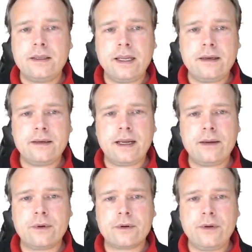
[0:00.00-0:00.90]
then
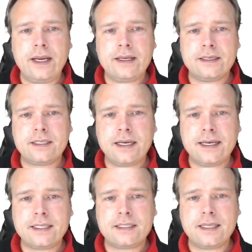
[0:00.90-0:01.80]
I will create a
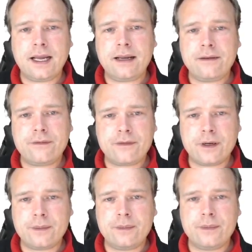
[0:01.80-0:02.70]
select star
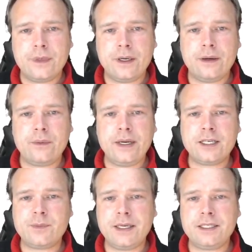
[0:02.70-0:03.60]
from
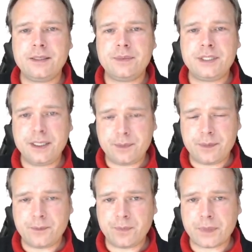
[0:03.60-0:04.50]
real spaceship ship.
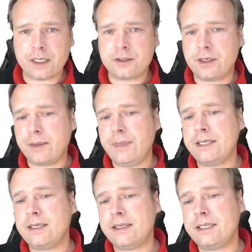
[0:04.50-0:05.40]
So that
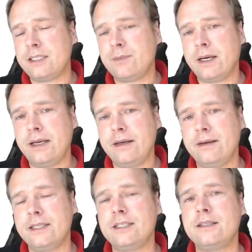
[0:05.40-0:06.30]
means that this is
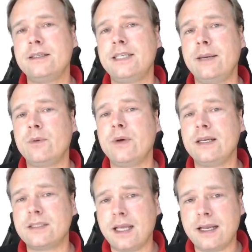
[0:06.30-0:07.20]
the table where
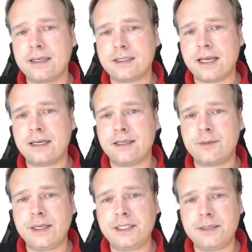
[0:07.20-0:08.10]
I start. I start in the
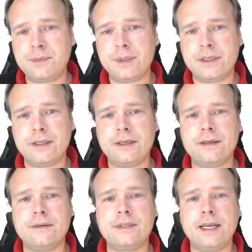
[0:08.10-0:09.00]
spaceship
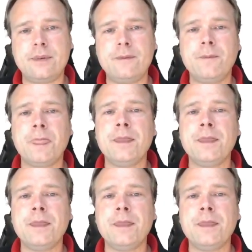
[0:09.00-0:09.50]
table,